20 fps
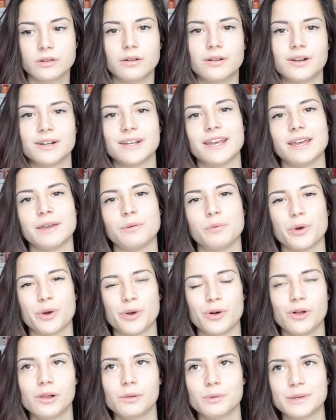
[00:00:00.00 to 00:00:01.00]
or they were
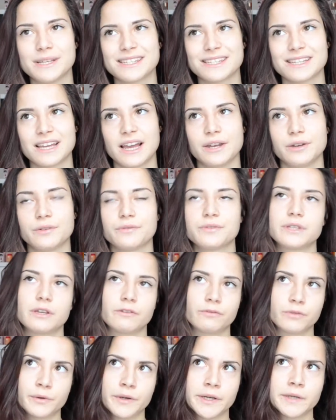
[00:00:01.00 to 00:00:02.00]
always kind of
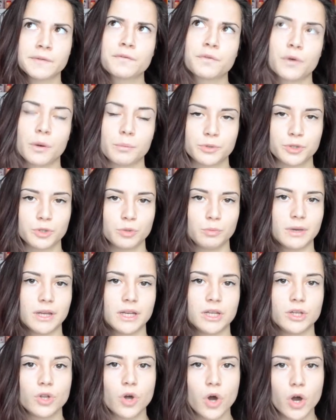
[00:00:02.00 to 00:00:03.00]
suffering from too
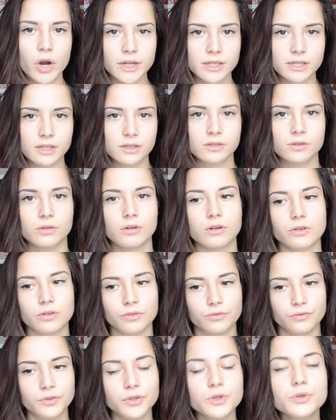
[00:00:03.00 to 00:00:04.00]
many noises or
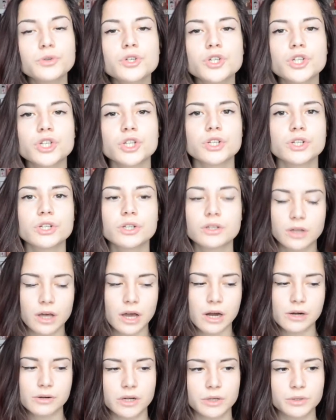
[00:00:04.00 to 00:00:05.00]
confusion
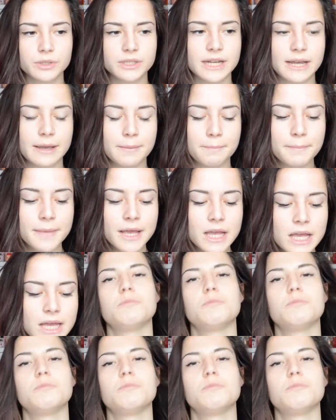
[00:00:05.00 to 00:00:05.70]
around them.